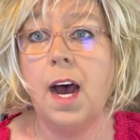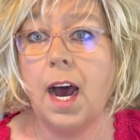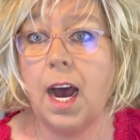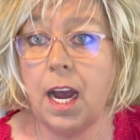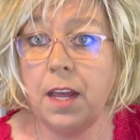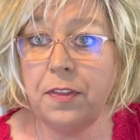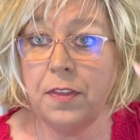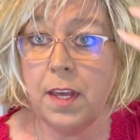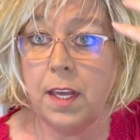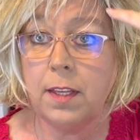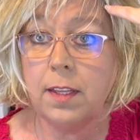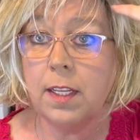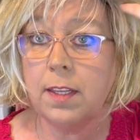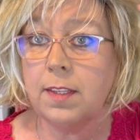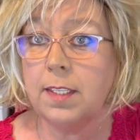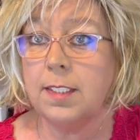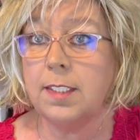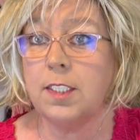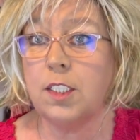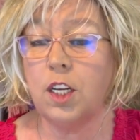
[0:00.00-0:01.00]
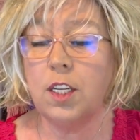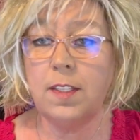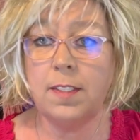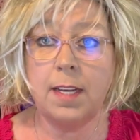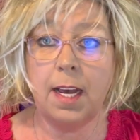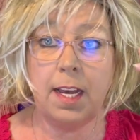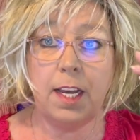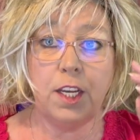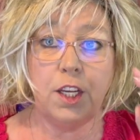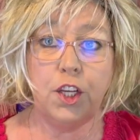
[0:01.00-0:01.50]
I think that this could
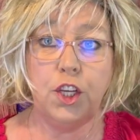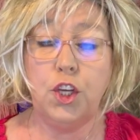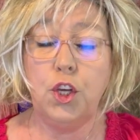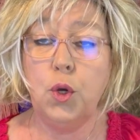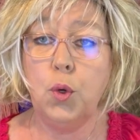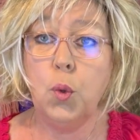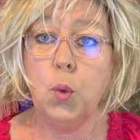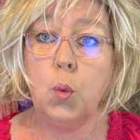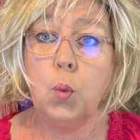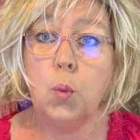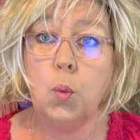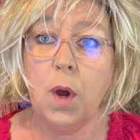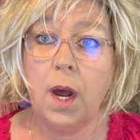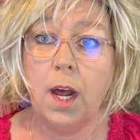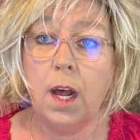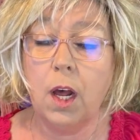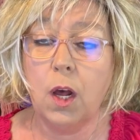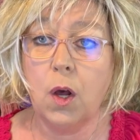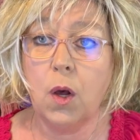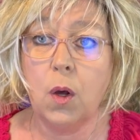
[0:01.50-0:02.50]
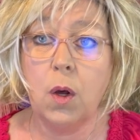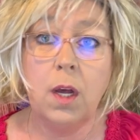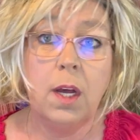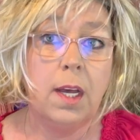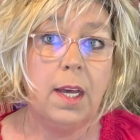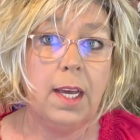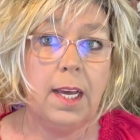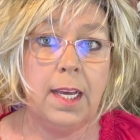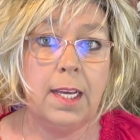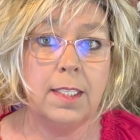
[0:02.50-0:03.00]
take you well
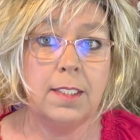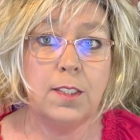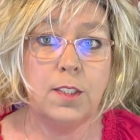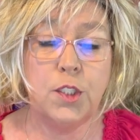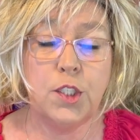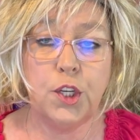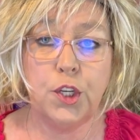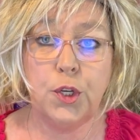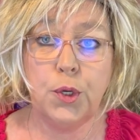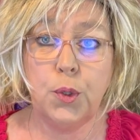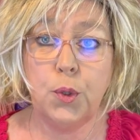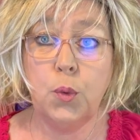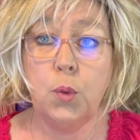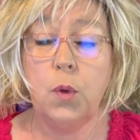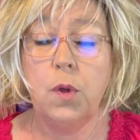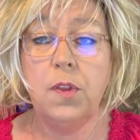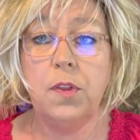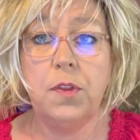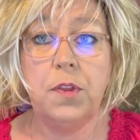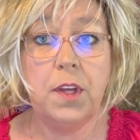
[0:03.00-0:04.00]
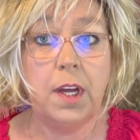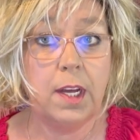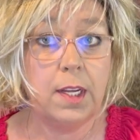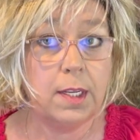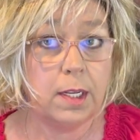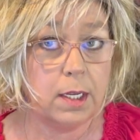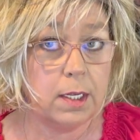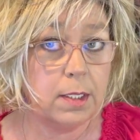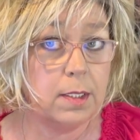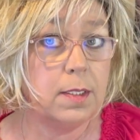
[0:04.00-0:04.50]
into
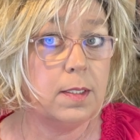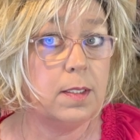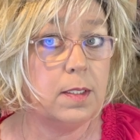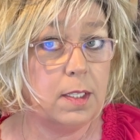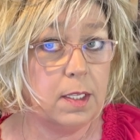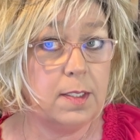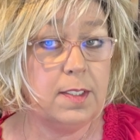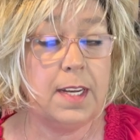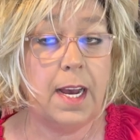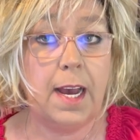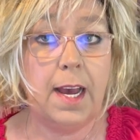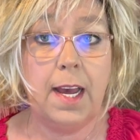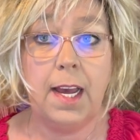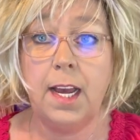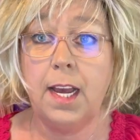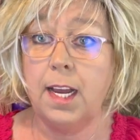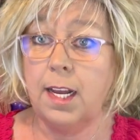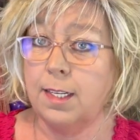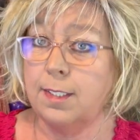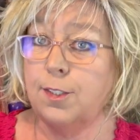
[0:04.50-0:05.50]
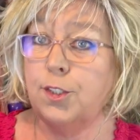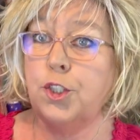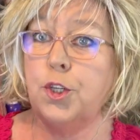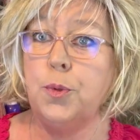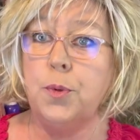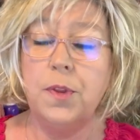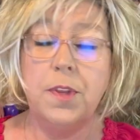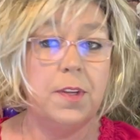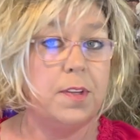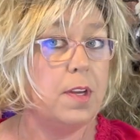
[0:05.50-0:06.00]
the the day,
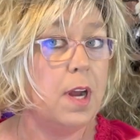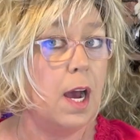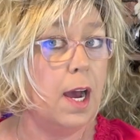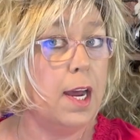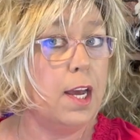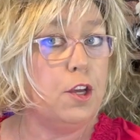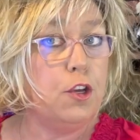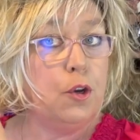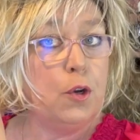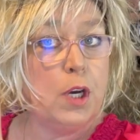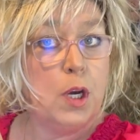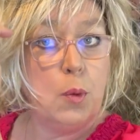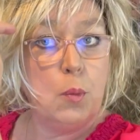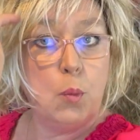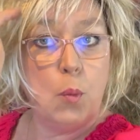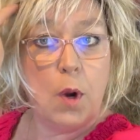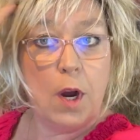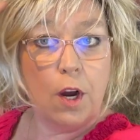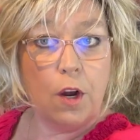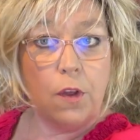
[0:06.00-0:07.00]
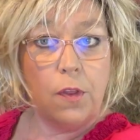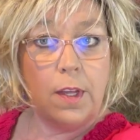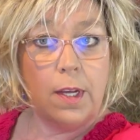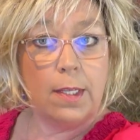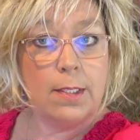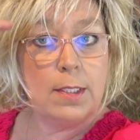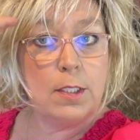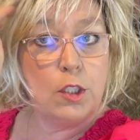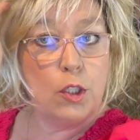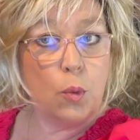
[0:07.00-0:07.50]
into the night. You could wear
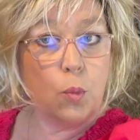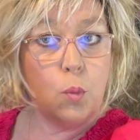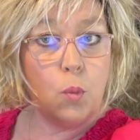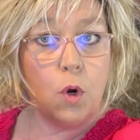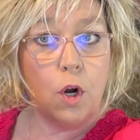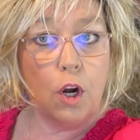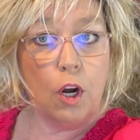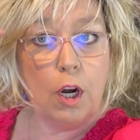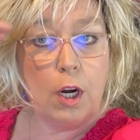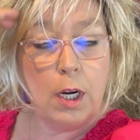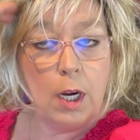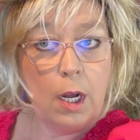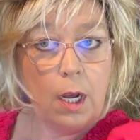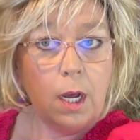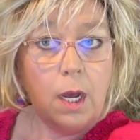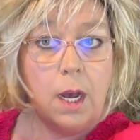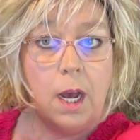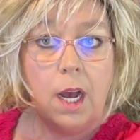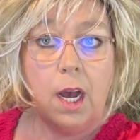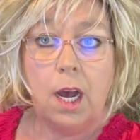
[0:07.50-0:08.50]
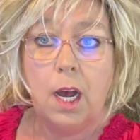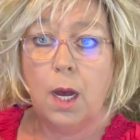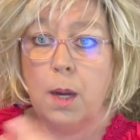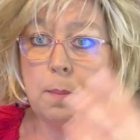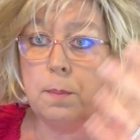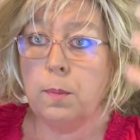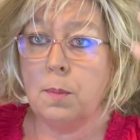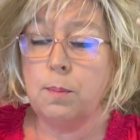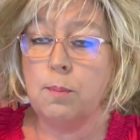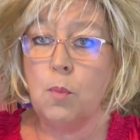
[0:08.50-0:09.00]
this to work,
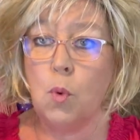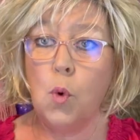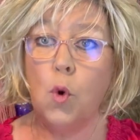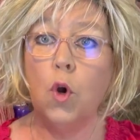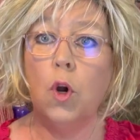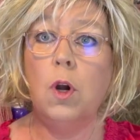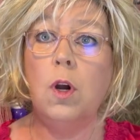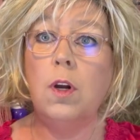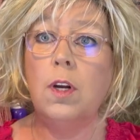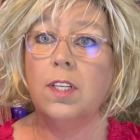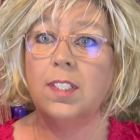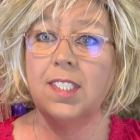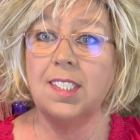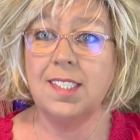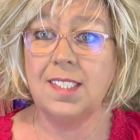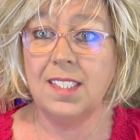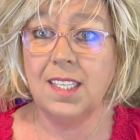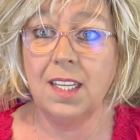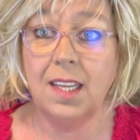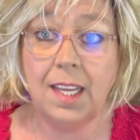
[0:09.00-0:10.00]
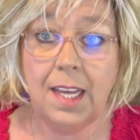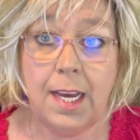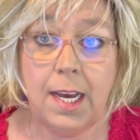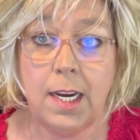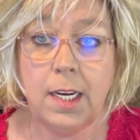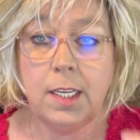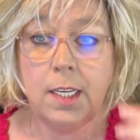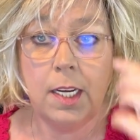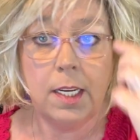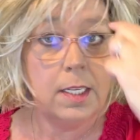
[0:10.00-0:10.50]
um, more
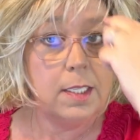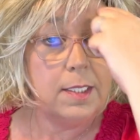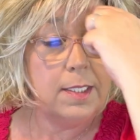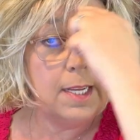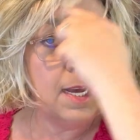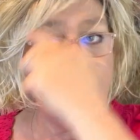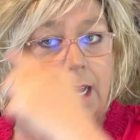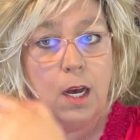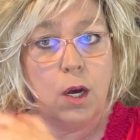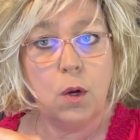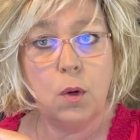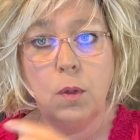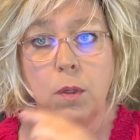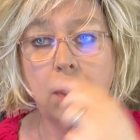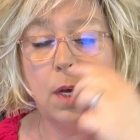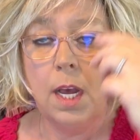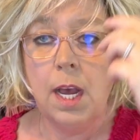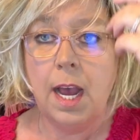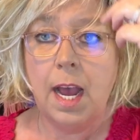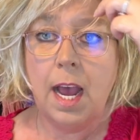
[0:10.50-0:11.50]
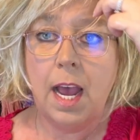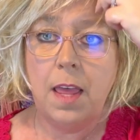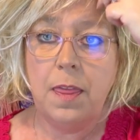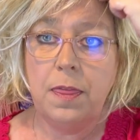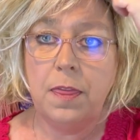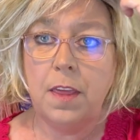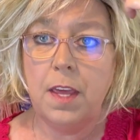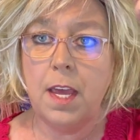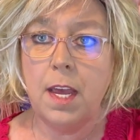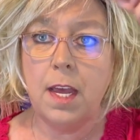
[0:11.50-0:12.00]
sleeked down,
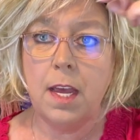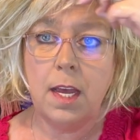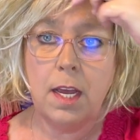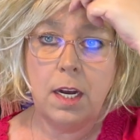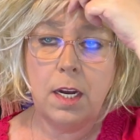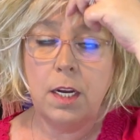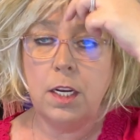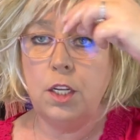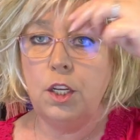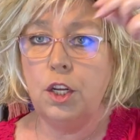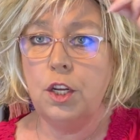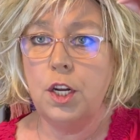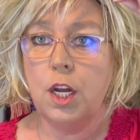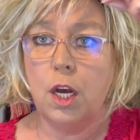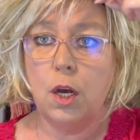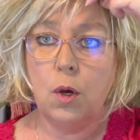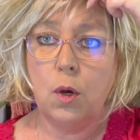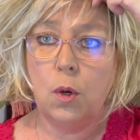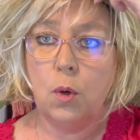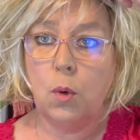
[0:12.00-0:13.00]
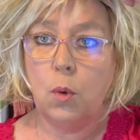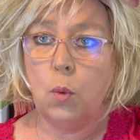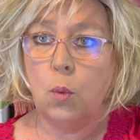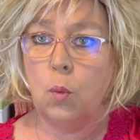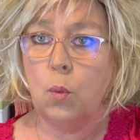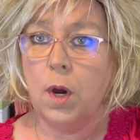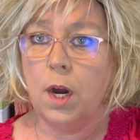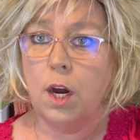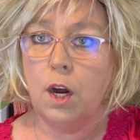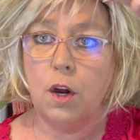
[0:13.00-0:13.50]
and then you know
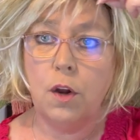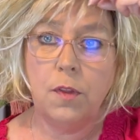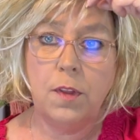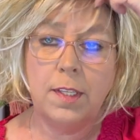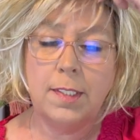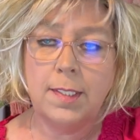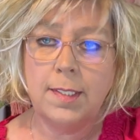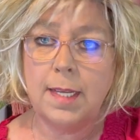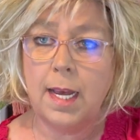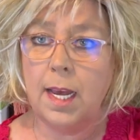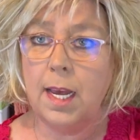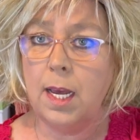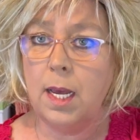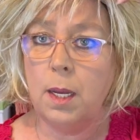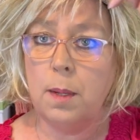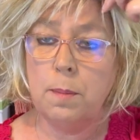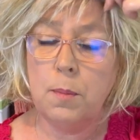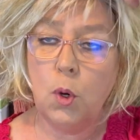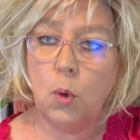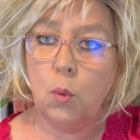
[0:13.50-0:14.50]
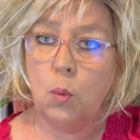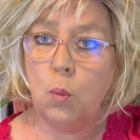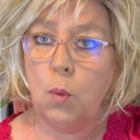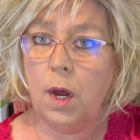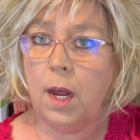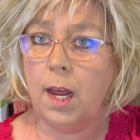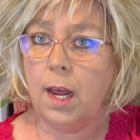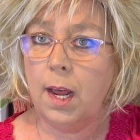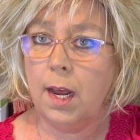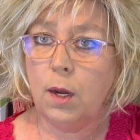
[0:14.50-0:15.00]
wear the same
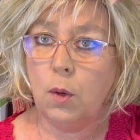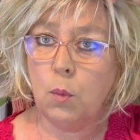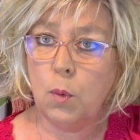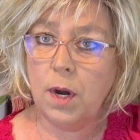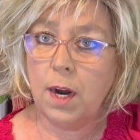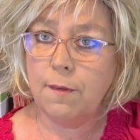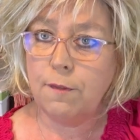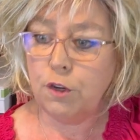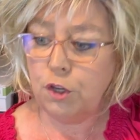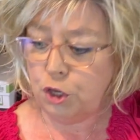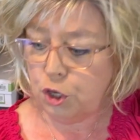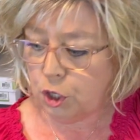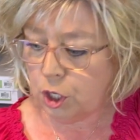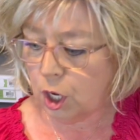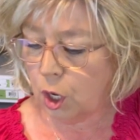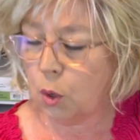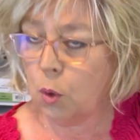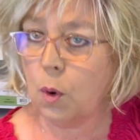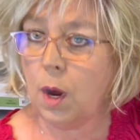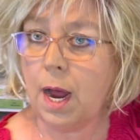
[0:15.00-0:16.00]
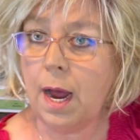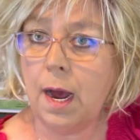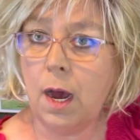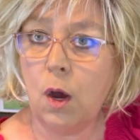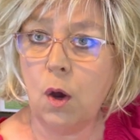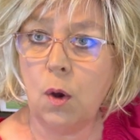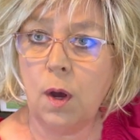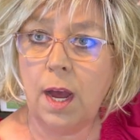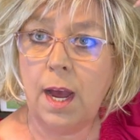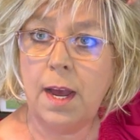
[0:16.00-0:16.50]
wig whenever you go
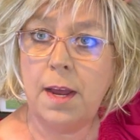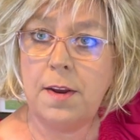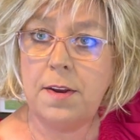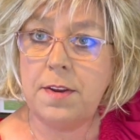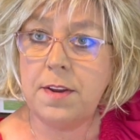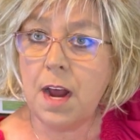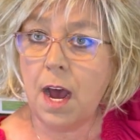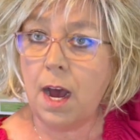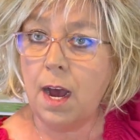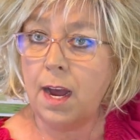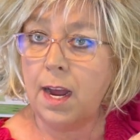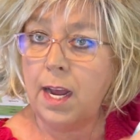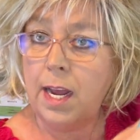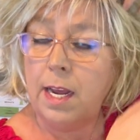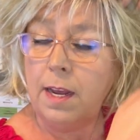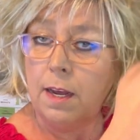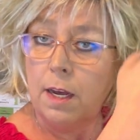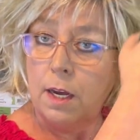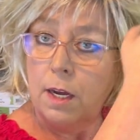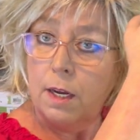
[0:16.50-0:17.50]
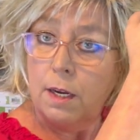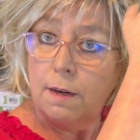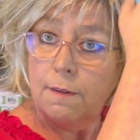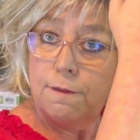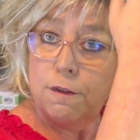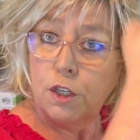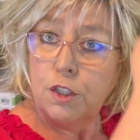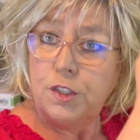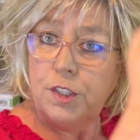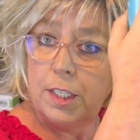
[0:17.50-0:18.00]
out at night
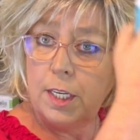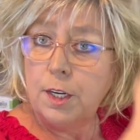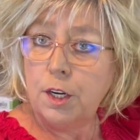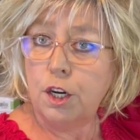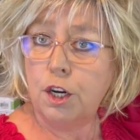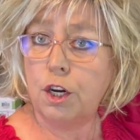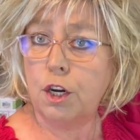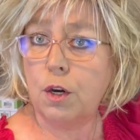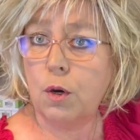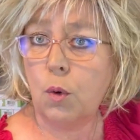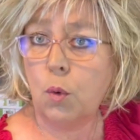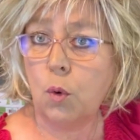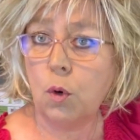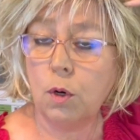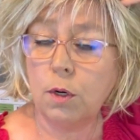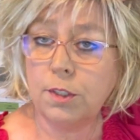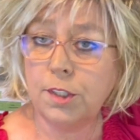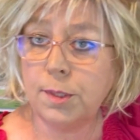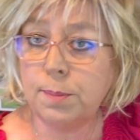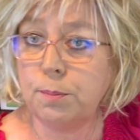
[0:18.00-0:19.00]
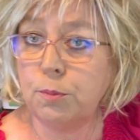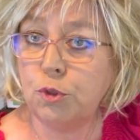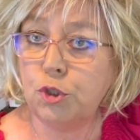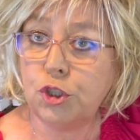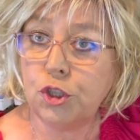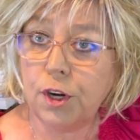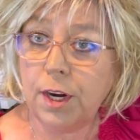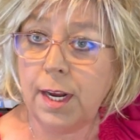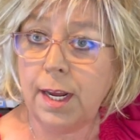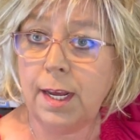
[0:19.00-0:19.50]
for dinner or some
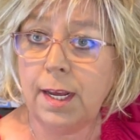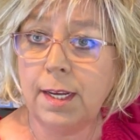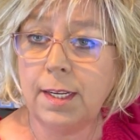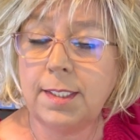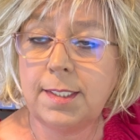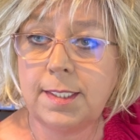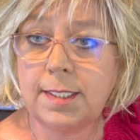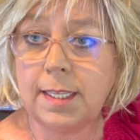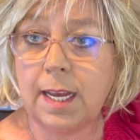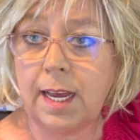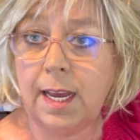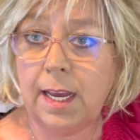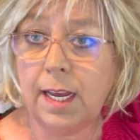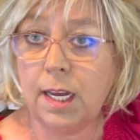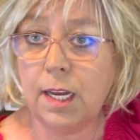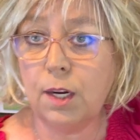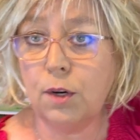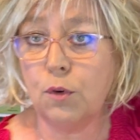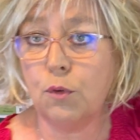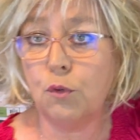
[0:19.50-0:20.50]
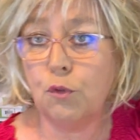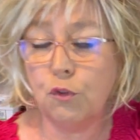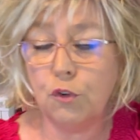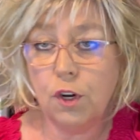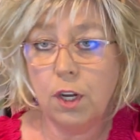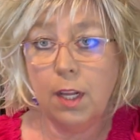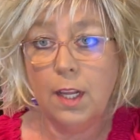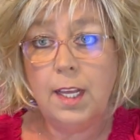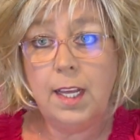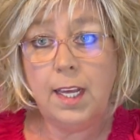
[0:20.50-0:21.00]
drinks, and
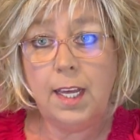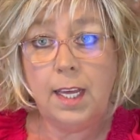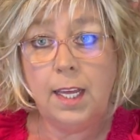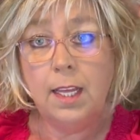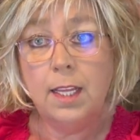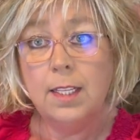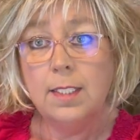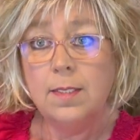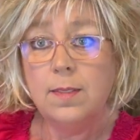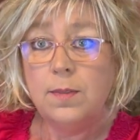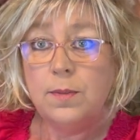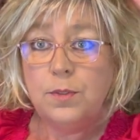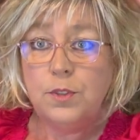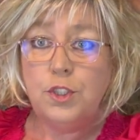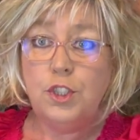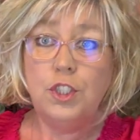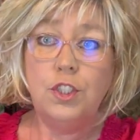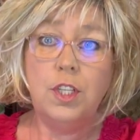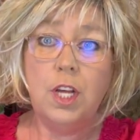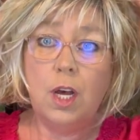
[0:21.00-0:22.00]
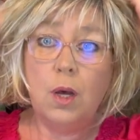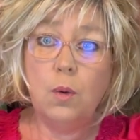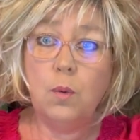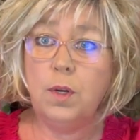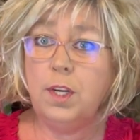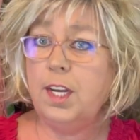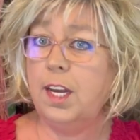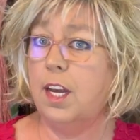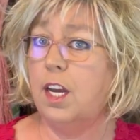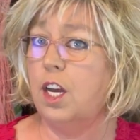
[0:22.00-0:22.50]
really, you know,
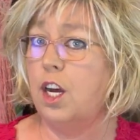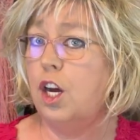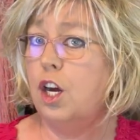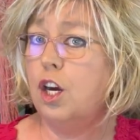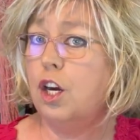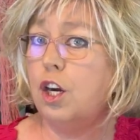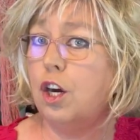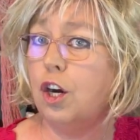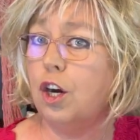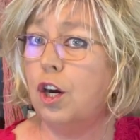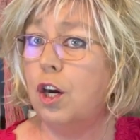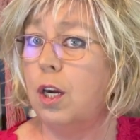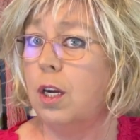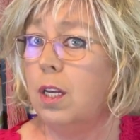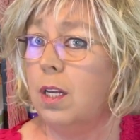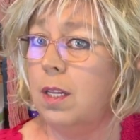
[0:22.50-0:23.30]
get her.